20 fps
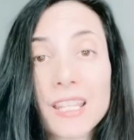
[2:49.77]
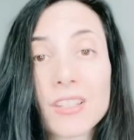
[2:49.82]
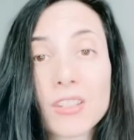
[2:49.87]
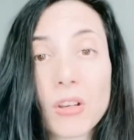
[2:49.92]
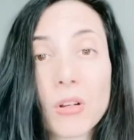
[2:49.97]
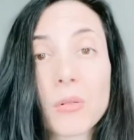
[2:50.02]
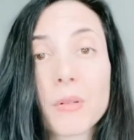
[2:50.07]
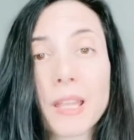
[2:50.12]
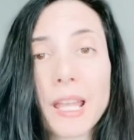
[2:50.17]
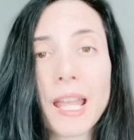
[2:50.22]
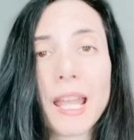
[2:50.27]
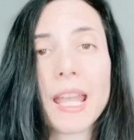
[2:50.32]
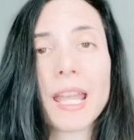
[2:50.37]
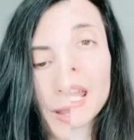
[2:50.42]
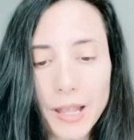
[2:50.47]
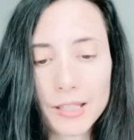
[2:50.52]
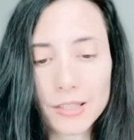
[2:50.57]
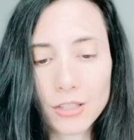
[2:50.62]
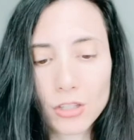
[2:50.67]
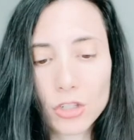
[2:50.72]
okay.
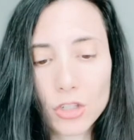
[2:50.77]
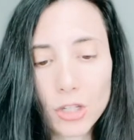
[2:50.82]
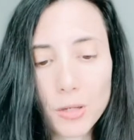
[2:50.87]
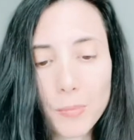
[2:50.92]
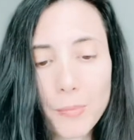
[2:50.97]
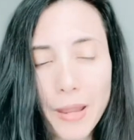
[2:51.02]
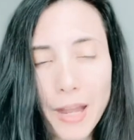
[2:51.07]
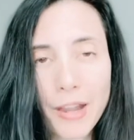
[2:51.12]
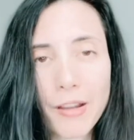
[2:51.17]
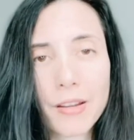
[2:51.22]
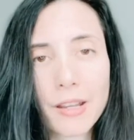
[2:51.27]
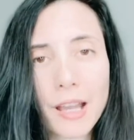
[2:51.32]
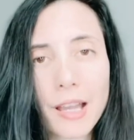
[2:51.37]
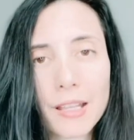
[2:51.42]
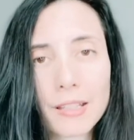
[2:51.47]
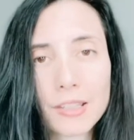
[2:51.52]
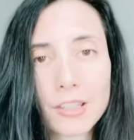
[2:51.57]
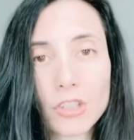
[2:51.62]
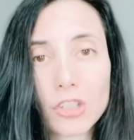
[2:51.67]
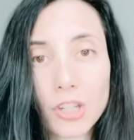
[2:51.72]
As a gym parent, I
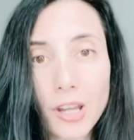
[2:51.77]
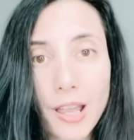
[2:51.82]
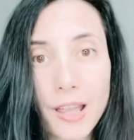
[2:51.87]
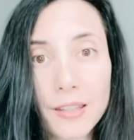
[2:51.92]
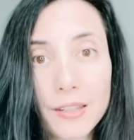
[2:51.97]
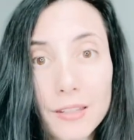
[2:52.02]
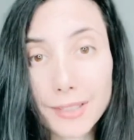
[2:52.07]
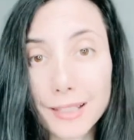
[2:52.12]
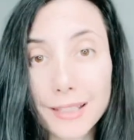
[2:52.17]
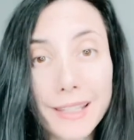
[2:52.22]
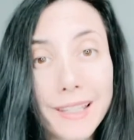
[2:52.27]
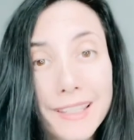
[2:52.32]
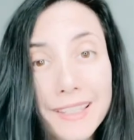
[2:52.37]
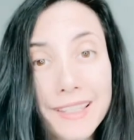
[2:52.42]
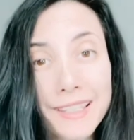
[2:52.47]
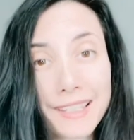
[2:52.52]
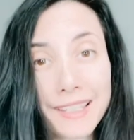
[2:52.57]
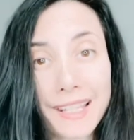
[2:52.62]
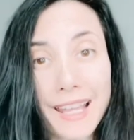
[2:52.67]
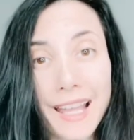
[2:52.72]
suggest
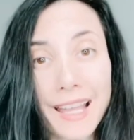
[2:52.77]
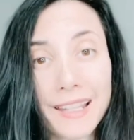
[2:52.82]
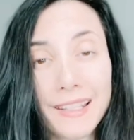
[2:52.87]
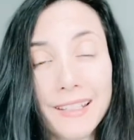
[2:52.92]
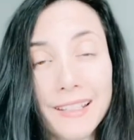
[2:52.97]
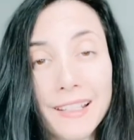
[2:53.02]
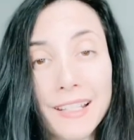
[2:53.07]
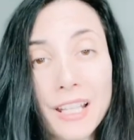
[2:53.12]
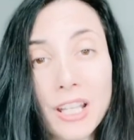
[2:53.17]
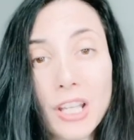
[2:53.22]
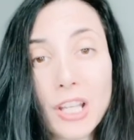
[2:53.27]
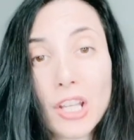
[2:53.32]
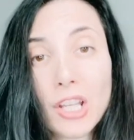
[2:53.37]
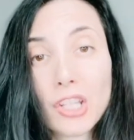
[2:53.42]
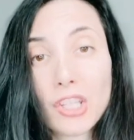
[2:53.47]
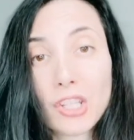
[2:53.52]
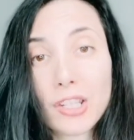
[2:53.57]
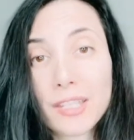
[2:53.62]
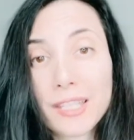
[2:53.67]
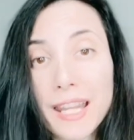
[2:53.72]
instead
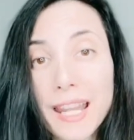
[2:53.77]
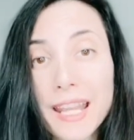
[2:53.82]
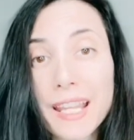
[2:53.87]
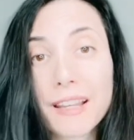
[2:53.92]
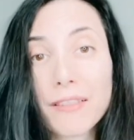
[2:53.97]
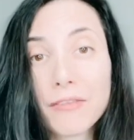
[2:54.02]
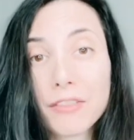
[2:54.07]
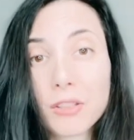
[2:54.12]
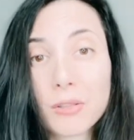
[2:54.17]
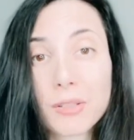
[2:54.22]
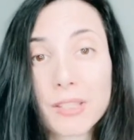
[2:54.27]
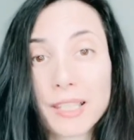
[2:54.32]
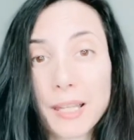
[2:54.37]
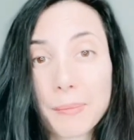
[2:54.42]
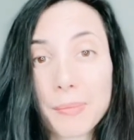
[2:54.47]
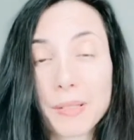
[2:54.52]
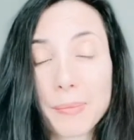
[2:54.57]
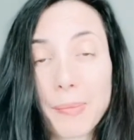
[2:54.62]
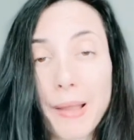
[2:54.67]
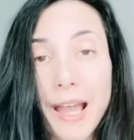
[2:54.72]
you take a few
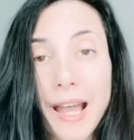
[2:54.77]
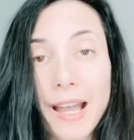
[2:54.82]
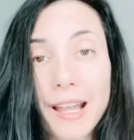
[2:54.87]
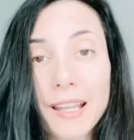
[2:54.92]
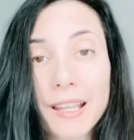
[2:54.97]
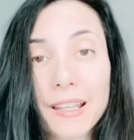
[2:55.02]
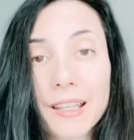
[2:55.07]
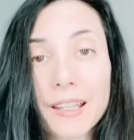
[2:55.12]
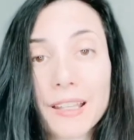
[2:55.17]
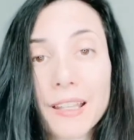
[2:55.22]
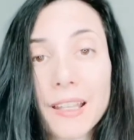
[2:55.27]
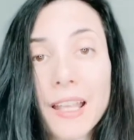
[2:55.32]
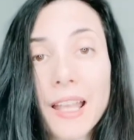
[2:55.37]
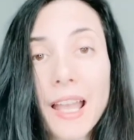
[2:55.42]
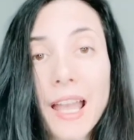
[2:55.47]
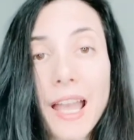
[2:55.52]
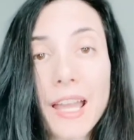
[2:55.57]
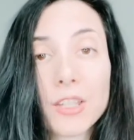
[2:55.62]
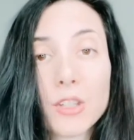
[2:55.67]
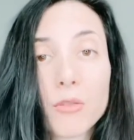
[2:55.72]
steps back
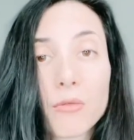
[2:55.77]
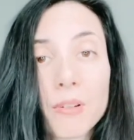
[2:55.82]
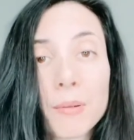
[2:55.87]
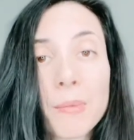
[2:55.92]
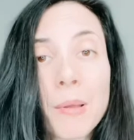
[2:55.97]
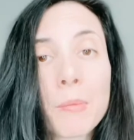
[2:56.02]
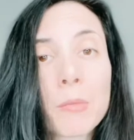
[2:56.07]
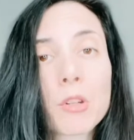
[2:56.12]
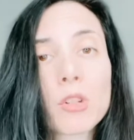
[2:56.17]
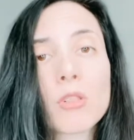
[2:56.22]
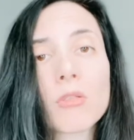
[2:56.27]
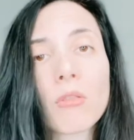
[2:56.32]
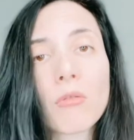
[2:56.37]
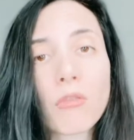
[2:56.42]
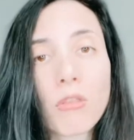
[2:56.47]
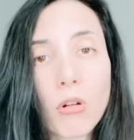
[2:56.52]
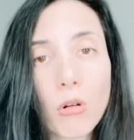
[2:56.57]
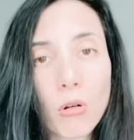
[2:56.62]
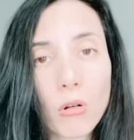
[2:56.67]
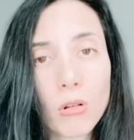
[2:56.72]
and you remember your
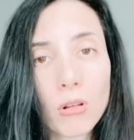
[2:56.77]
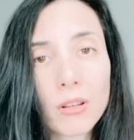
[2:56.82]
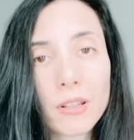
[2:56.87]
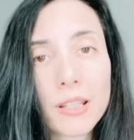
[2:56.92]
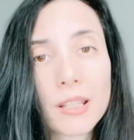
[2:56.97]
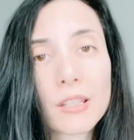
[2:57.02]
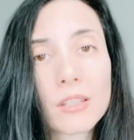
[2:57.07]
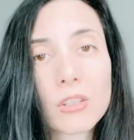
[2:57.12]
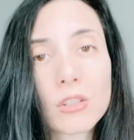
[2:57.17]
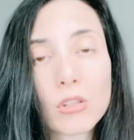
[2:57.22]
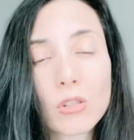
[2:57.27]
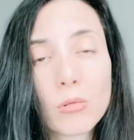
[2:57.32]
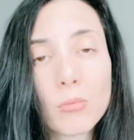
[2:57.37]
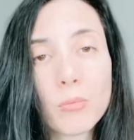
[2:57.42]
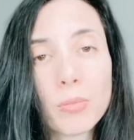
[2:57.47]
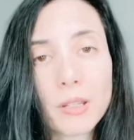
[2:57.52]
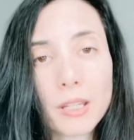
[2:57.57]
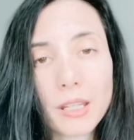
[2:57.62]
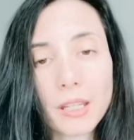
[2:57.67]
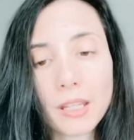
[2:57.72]
role is to
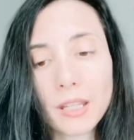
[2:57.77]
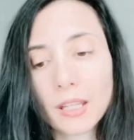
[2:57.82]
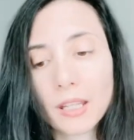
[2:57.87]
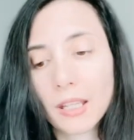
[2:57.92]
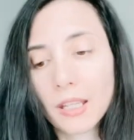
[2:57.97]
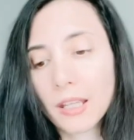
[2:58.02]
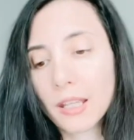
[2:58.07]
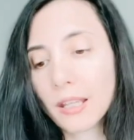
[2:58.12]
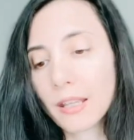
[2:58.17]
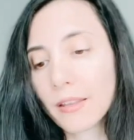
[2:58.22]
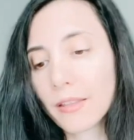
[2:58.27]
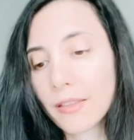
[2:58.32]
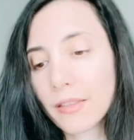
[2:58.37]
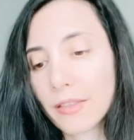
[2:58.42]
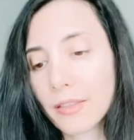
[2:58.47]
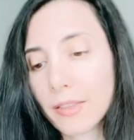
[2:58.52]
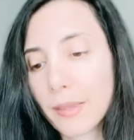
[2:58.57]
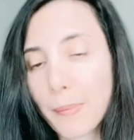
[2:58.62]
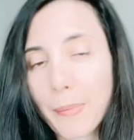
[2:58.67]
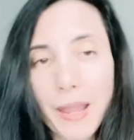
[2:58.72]
be
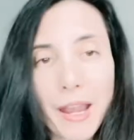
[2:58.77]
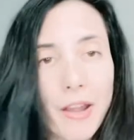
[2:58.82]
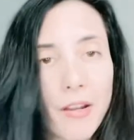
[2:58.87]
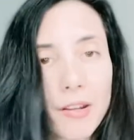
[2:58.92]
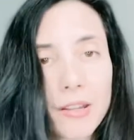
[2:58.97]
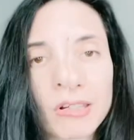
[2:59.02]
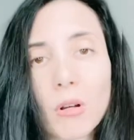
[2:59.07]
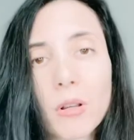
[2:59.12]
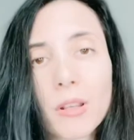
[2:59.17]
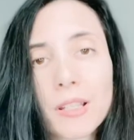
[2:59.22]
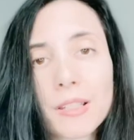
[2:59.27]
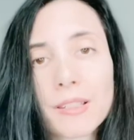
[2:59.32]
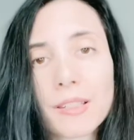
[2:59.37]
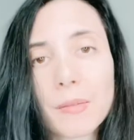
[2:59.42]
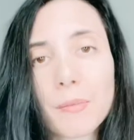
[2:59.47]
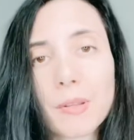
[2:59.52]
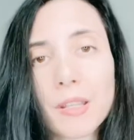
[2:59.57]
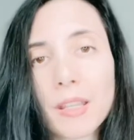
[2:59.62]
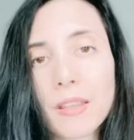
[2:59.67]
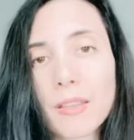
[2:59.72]
the parent. Your role is to
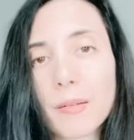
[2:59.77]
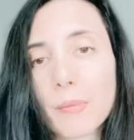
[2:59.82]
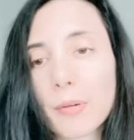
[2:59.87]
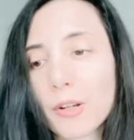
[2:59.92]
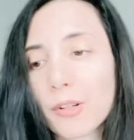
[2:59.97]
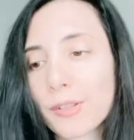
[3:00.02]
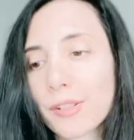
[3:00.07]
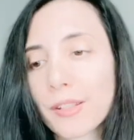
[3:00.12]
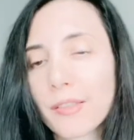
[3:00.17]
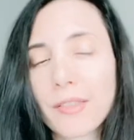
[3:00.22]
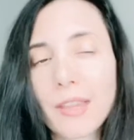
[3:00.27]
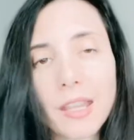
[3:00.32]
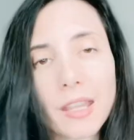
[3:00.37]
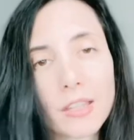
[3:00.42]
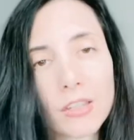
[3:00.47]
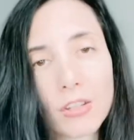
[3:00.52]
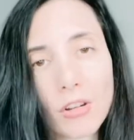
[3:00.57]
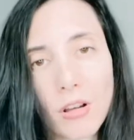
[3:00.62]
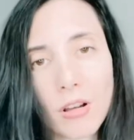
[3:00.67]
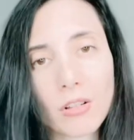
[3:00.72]
be the person they
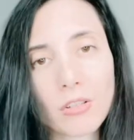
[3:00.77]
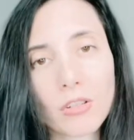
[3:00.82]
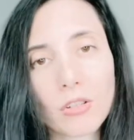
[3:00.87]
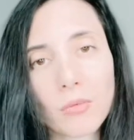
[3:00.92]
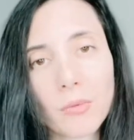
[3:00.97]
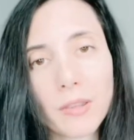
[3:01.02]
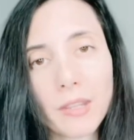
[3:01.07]
can talk to when they